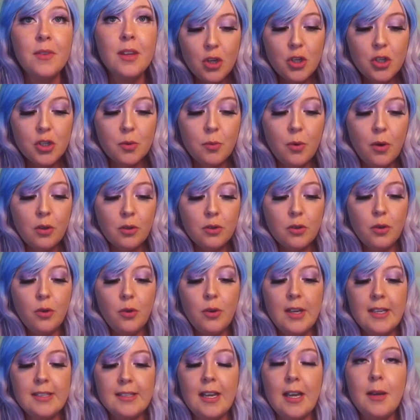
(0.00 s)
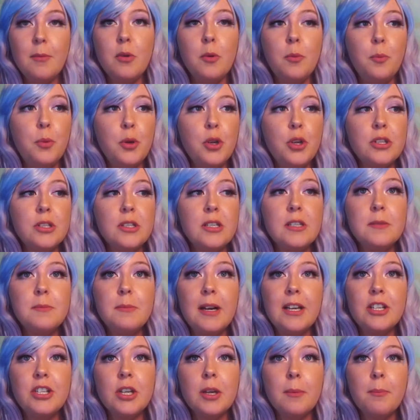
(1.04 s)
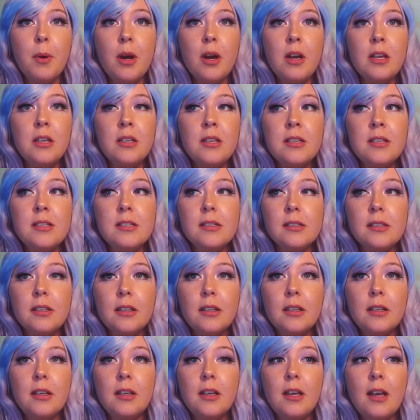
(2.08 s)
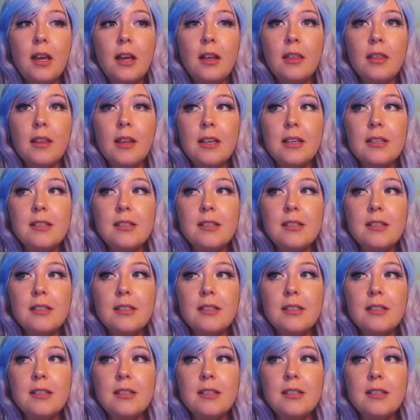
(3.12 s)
So what I'll do is I will push these magic buttons and let's